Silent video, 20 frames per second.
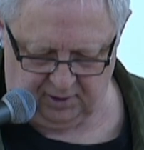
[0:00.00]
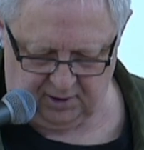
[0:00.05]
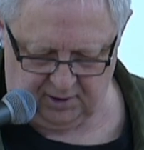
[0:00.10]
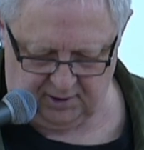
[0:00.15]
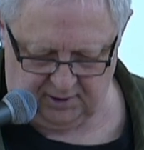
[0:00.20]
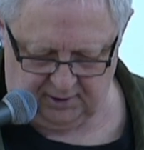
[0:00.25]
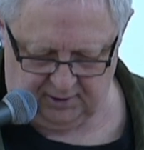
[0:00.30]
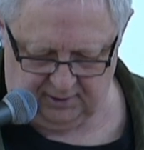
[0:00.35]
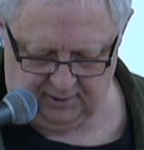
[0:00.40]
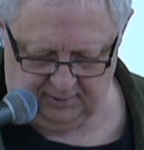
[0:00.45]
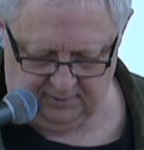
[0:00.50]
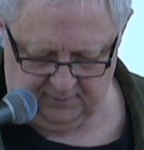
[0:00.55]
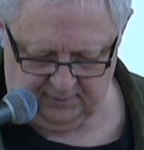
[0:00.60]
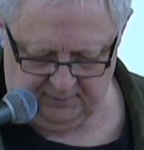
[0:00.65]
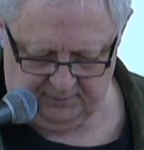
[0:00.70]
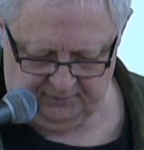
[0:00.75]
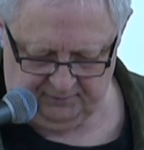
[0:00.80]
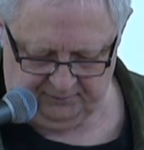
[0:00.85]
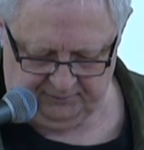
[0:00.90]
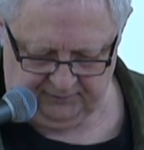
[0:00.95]
honor.
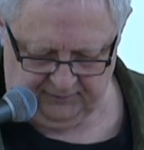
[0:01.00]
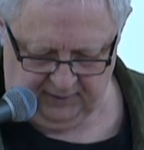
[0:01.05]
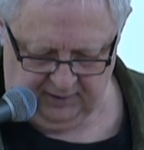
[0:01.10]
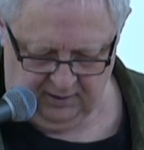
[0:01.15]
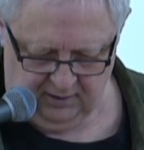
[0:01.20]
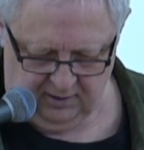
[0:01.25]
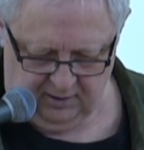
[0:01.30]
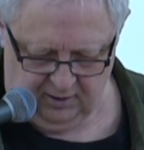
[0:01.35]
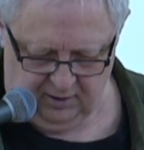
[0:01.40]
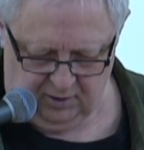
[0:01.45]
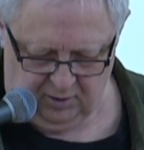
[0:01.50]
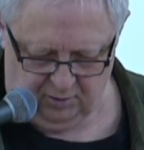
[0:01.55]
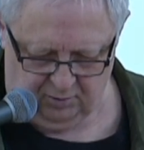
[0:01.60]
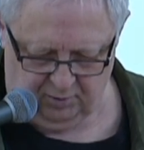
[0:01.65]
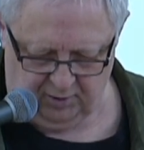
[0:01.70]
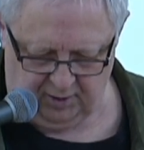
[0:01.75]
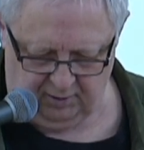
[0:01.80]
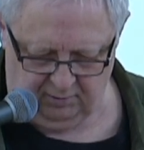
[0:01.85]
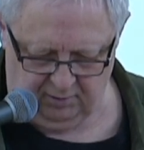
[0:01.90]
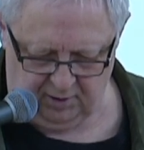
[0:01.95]

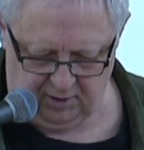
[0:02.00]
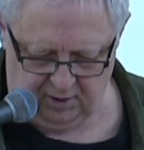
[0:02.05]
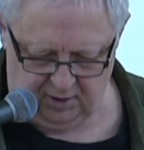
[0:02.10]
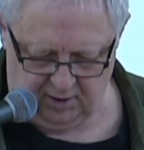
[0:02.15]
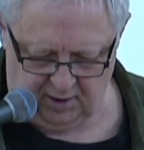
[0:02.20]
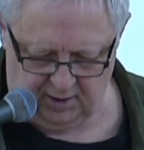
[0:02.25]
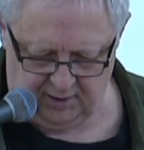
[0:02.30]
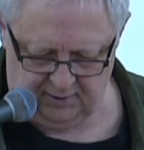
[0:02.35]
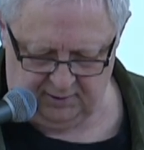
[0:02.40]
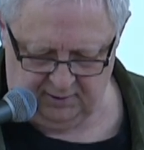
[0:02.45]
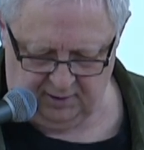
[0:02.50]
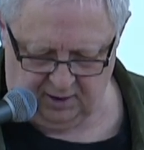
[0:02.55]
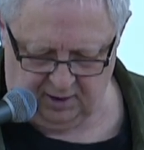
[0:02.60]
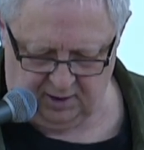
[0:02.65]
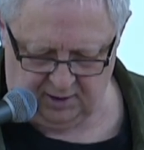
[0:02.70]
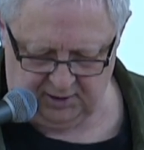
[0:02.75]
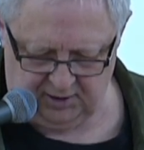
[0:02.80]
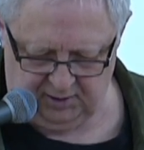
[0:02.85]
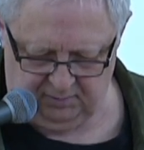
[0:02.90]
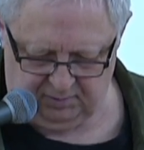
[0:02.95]
We were not
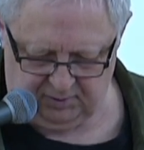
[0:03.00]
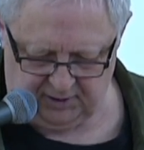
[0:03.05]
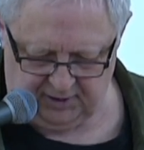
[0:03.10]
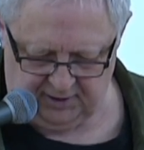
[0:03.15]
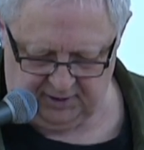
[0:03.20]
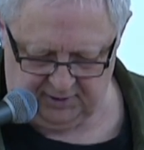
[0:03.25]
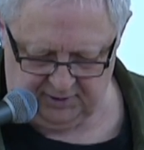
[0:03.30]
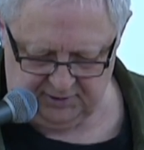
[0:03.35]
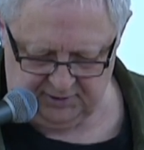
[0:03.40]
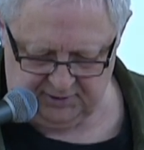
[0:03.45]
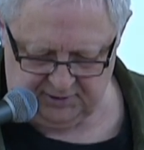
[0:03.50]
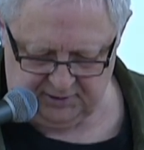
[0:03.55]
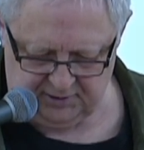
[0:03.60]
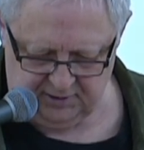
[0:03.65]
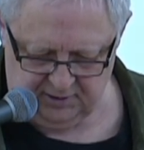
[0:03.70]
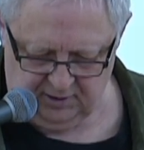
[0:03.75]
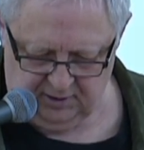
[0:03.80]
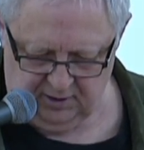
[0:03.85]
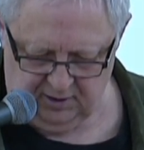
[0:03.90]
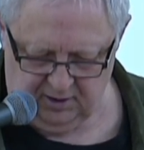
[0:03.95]
hockey players
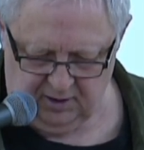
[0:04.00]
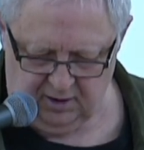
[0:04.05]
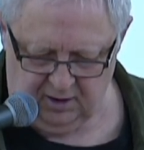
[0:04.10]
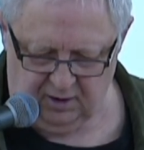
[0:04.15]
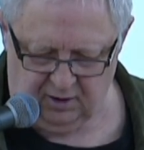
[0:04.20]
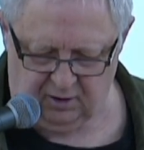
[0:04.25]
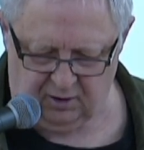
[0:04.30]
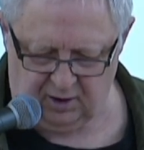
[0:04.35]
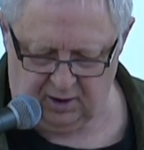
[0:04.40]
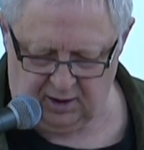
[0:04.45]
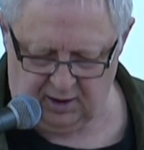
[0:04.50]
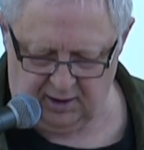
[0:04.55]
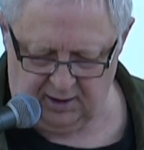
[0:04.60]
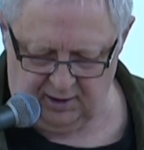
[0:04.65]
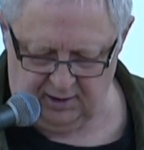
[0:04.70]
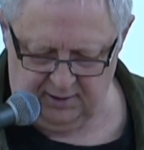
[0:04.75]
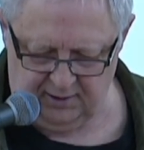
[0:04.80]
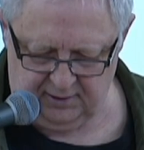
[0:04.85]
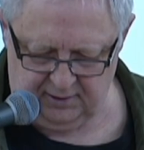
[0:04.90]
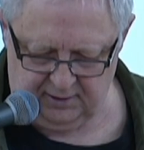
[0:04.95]
or
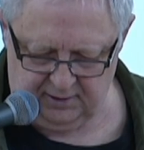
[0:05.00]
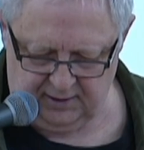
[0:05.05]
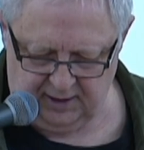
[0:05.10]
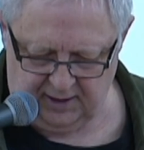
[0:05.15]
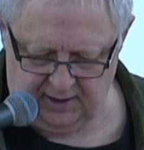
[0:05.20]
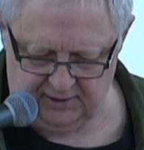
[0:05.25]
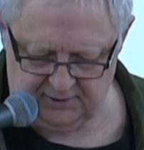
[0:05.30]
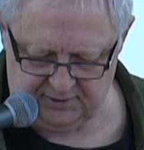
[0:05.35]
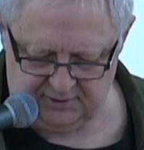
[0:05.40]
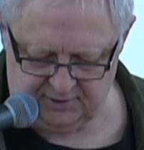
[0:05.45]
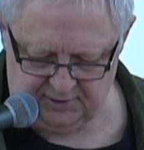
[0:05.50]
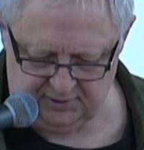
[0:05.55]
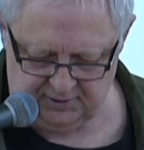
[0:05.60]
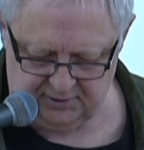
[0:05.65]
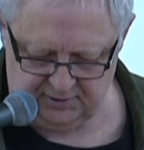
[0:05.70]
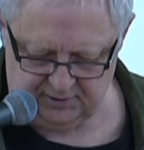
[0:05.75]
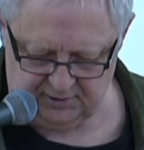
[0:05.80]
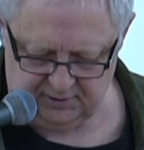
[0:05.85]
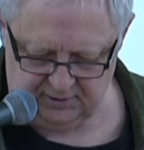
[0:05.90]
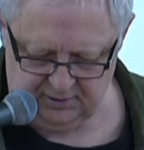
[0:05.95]
Highland
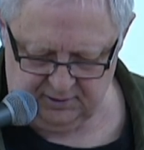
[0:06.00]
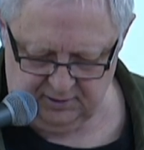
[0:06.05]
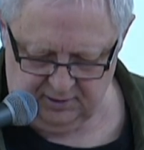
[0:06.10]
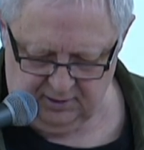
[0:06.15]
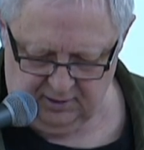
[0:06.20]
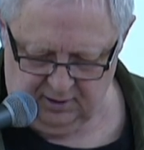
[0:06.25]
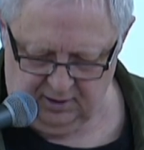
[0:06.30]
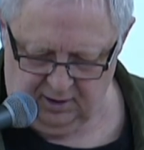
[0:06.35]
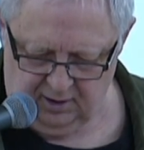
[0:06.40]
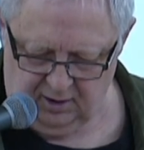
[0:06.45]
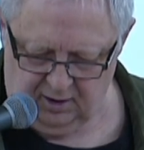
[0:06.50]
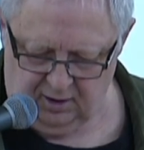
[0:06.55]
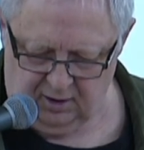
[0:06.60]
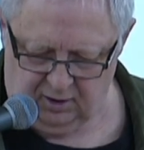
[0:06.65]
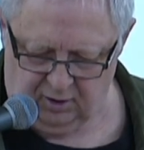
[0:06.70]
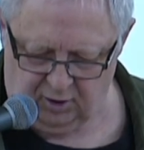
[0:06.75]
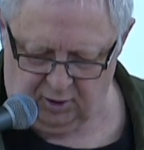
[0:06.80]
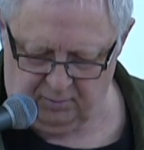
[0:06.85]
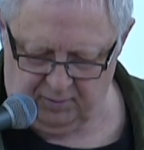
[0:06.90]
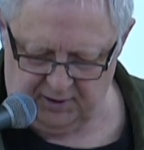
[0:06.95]
dancers
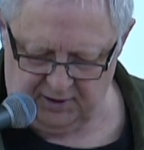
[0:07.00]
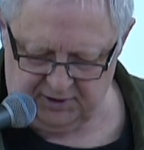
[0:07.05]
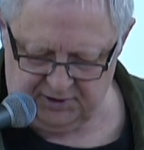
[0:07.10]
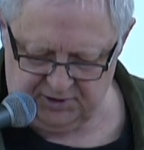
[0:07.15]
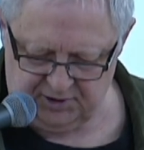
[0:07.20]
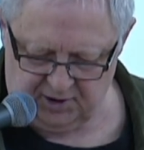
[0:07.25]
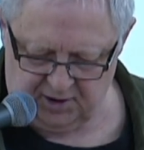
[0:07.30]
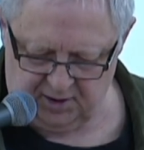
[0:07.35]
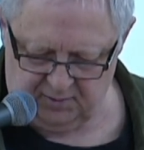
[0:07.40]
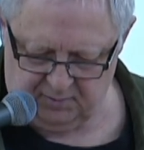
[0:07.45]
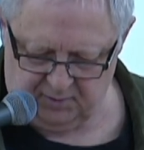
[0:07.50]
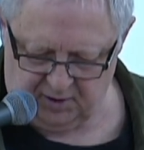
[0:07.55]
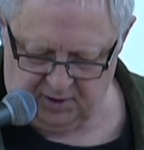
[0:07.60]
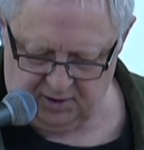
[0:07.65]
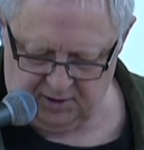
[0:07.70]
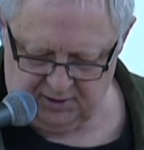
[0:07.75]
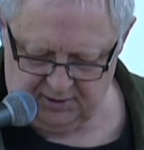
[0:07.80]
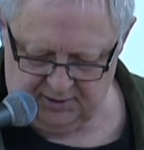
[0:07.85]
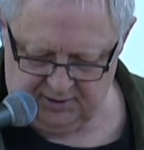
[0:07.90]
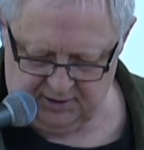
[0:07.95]
or big shot
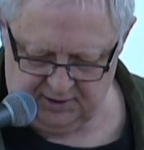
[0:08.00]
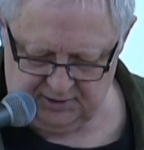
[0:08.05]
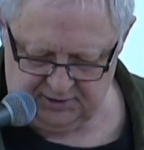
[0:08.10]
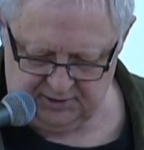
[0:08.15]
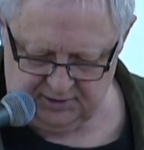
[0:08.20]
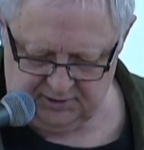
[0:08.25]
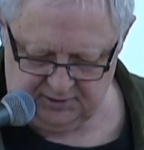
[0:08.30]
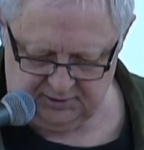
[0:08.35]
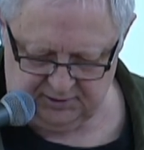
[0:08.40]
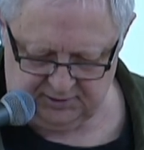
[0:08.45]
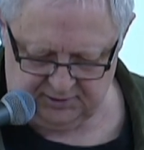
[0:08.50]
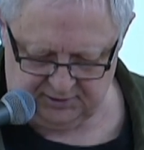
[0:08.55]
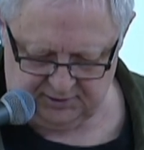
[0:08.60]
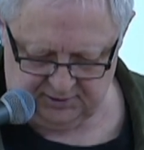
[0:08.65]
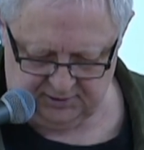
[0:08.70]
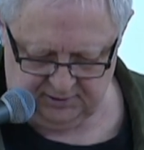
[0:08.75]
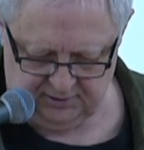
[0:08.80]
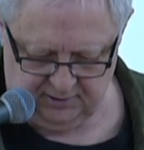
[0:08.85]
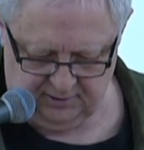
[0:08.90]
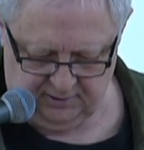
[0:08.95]
politicians.